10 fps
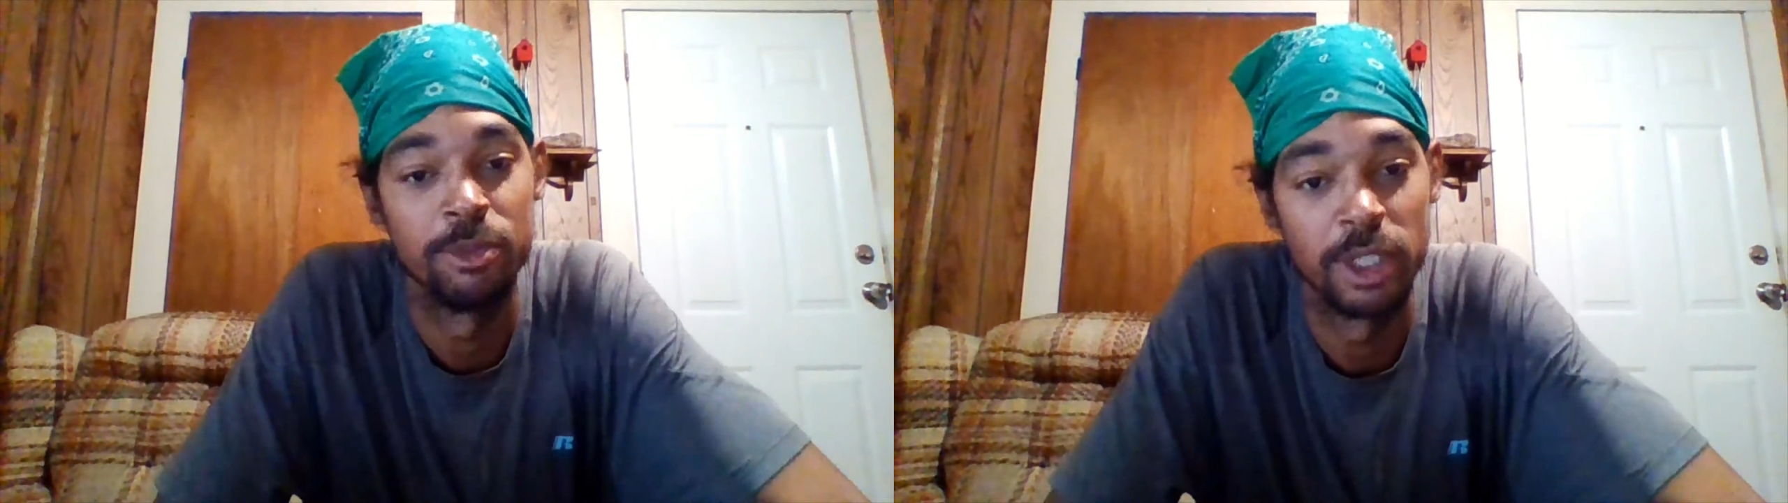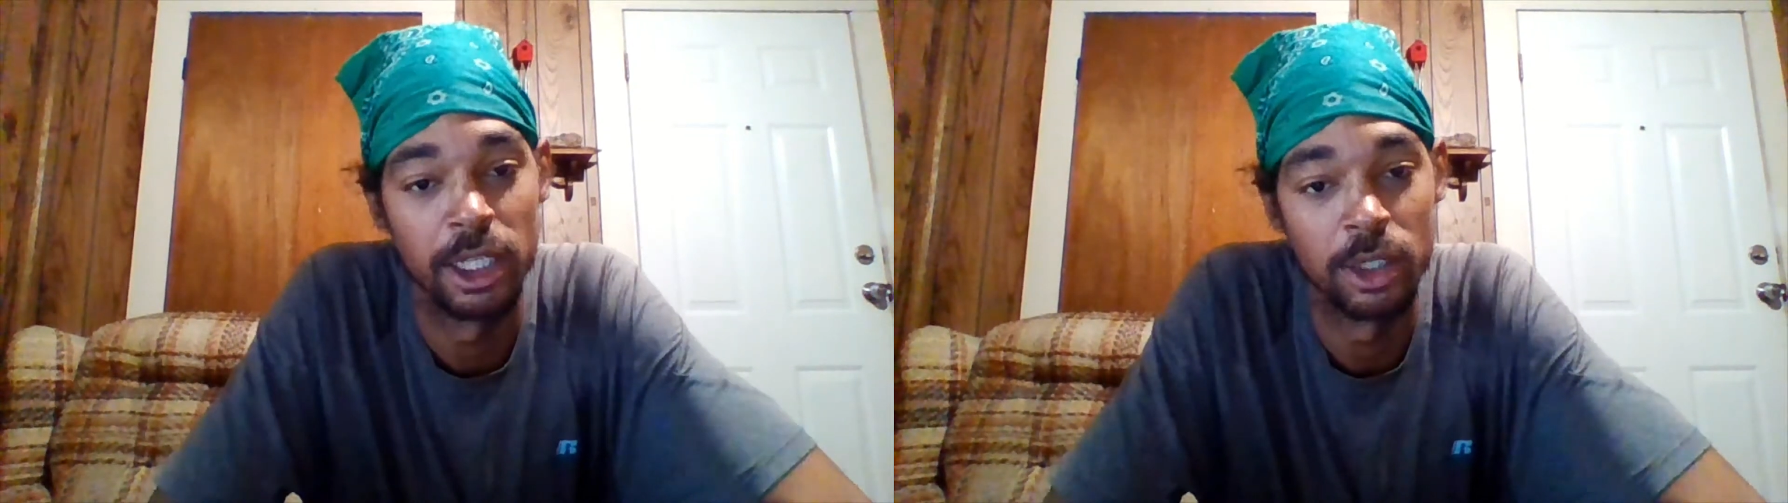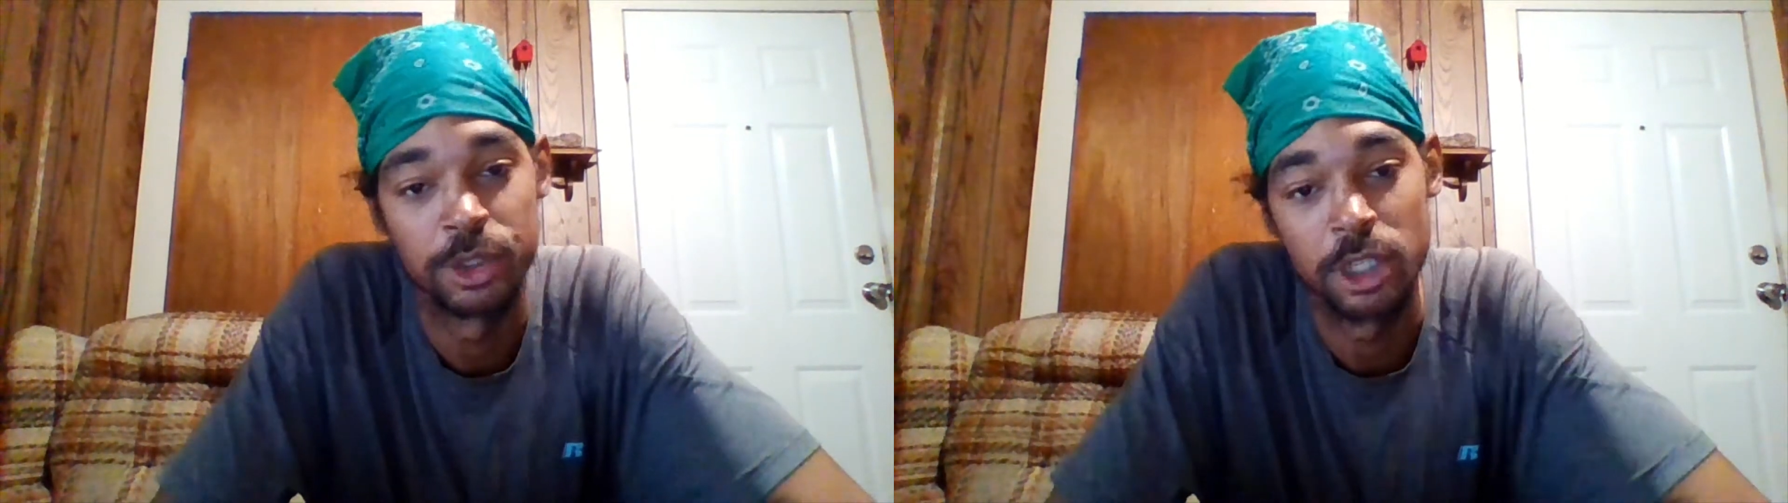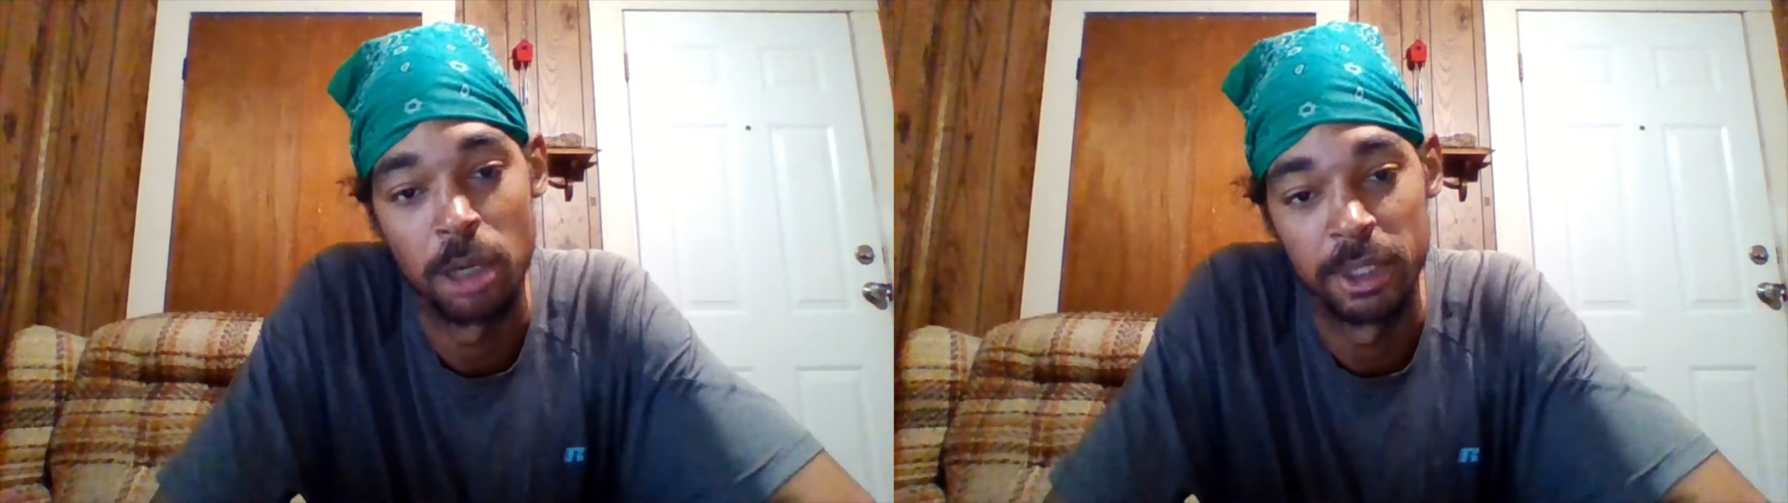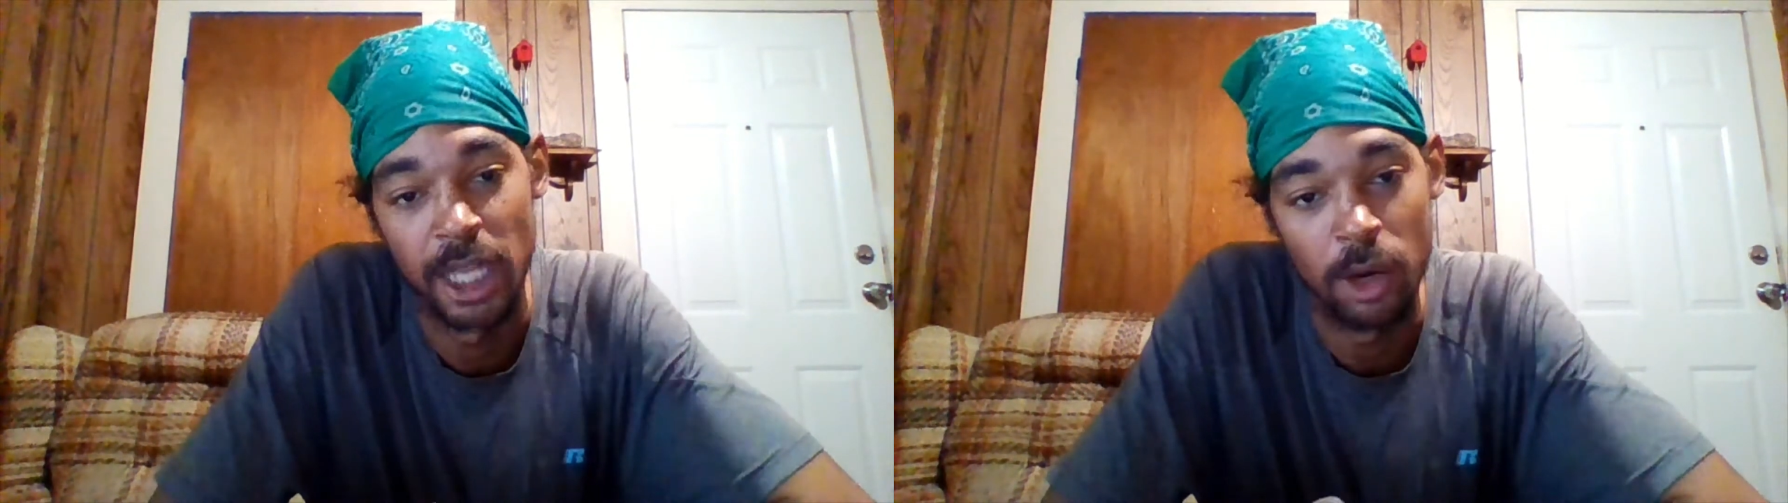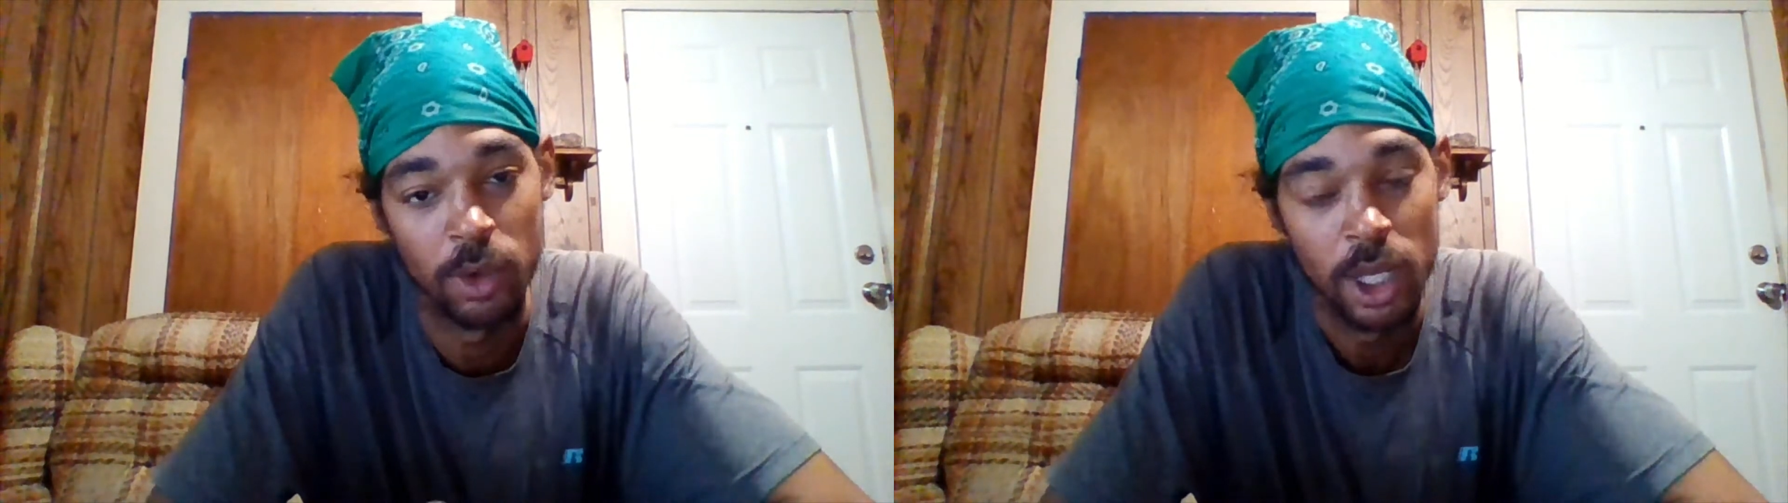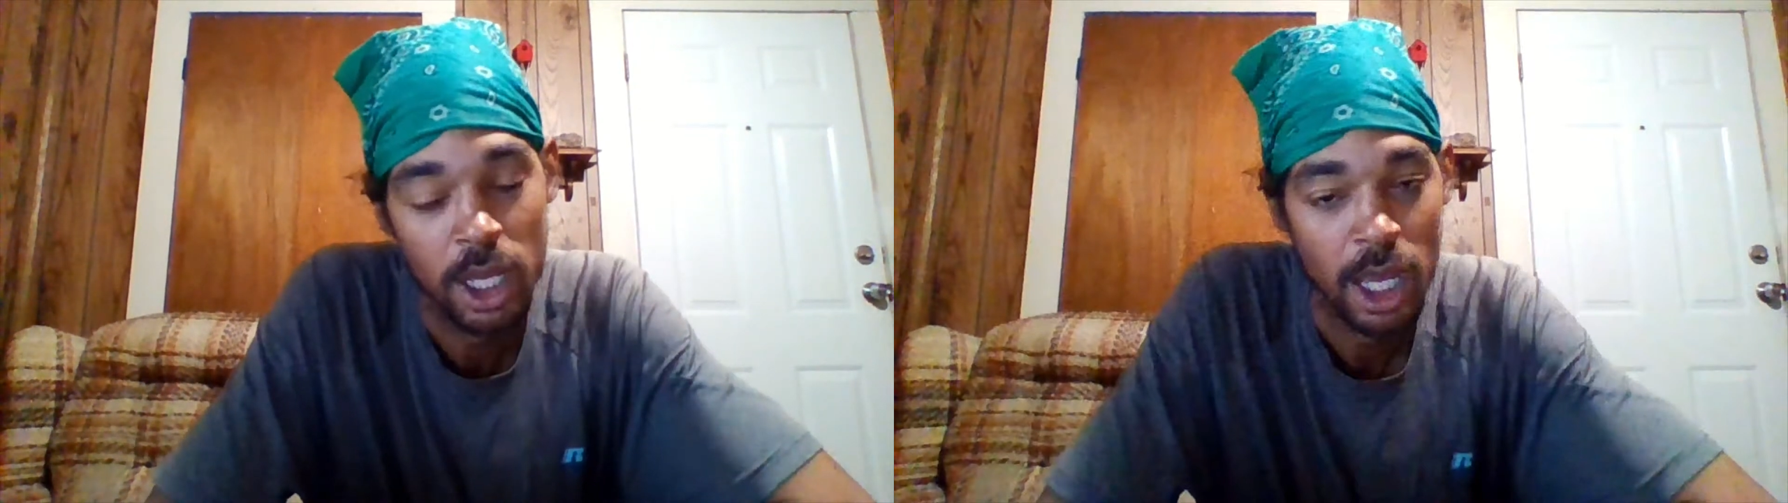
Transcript: videos coming out.